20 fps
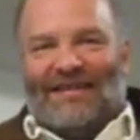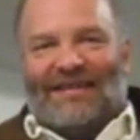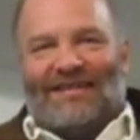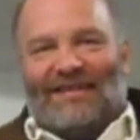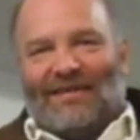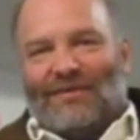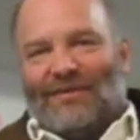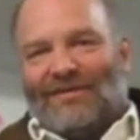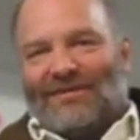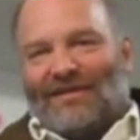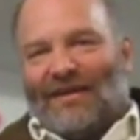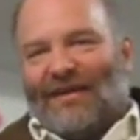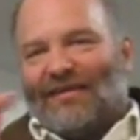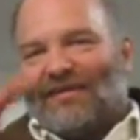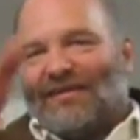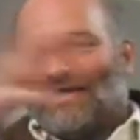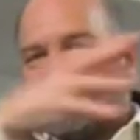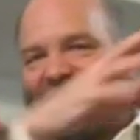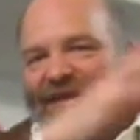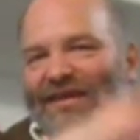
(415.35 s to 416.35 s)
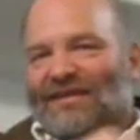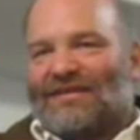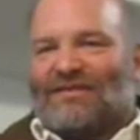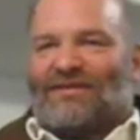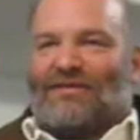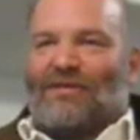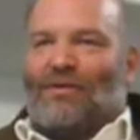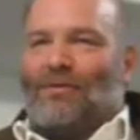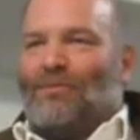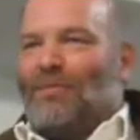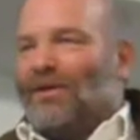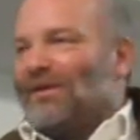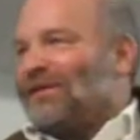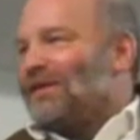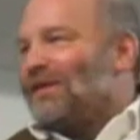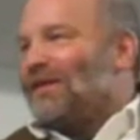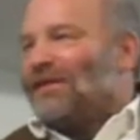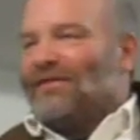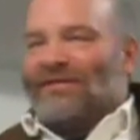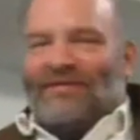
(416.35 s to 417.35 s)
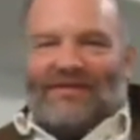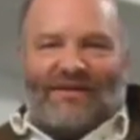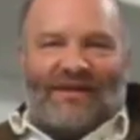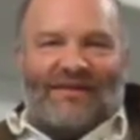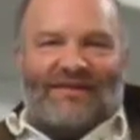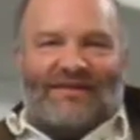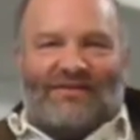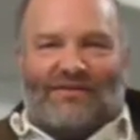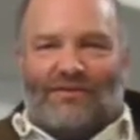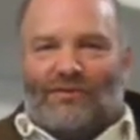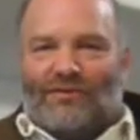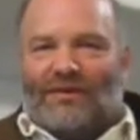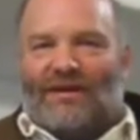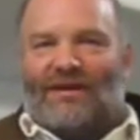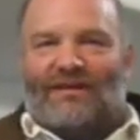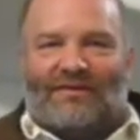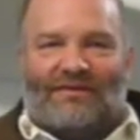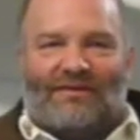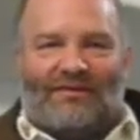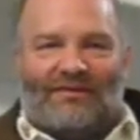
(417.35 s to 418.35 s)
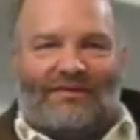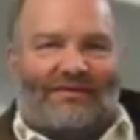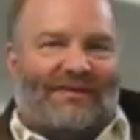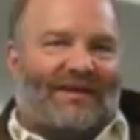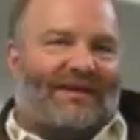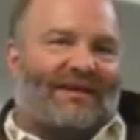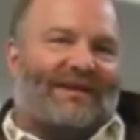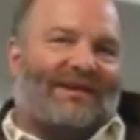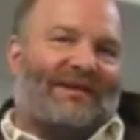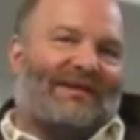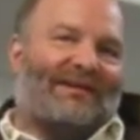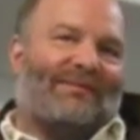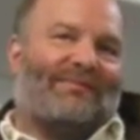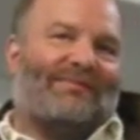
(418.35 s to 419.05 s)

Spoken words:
and there was other things too, but the other things too didn't really